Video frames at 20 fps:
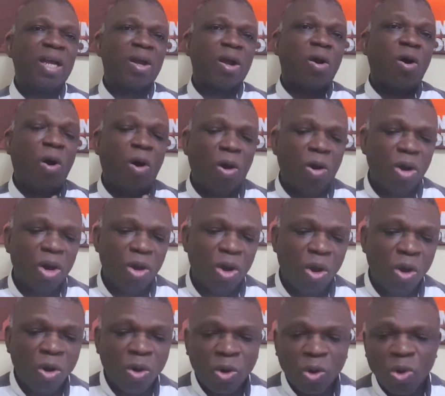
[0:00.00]
call
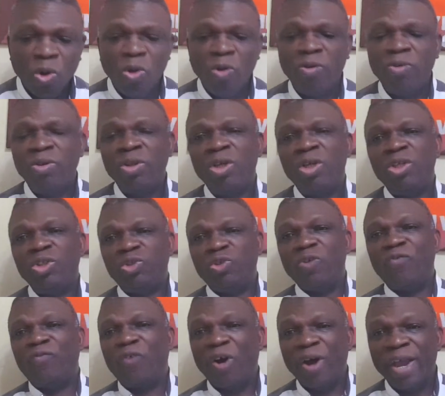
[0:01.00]
or go to
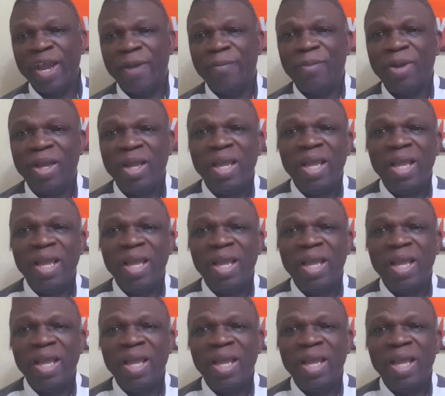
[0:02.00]
for help